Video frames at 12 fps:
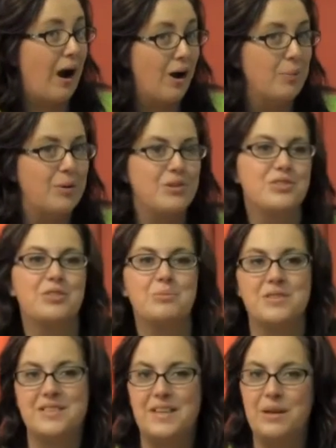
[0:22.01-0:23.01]
our personal
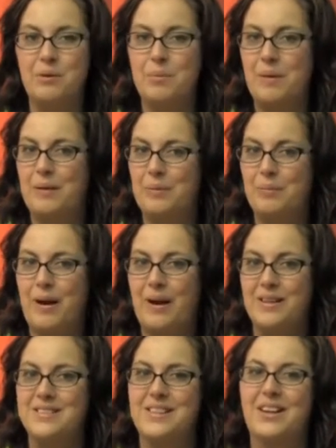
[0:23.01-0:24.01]
mosquito repellent
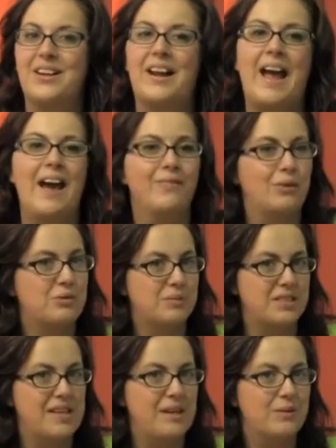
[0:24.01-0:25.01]
products that are going to have those
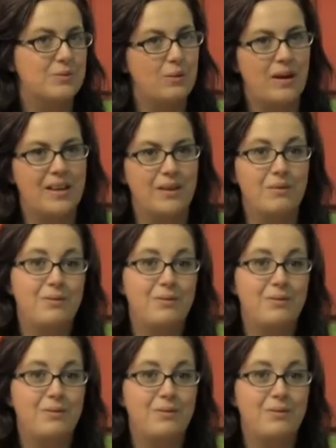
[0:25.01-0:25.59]
mosquitoes running,